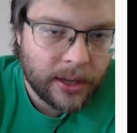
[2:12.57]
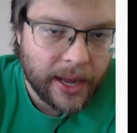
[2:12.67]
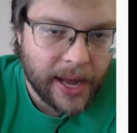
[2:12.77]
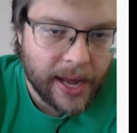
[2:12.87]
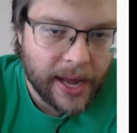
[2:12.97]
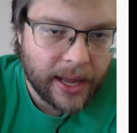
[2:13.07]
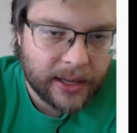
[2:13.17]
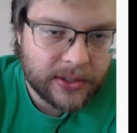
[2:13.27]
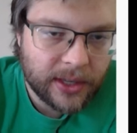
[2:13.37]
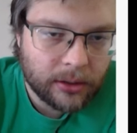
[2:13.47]
at
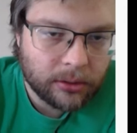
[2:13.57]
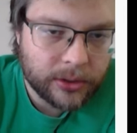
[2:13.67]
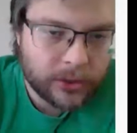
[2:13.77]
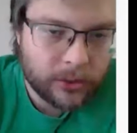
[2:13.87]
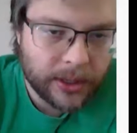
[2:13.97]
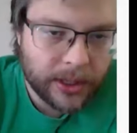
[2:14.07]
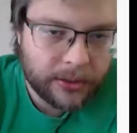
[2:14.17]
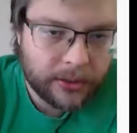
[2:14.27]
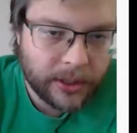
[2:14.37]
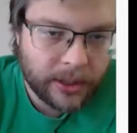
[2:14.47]
x equals
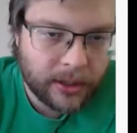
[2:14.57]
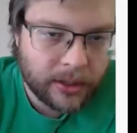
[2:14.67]
23.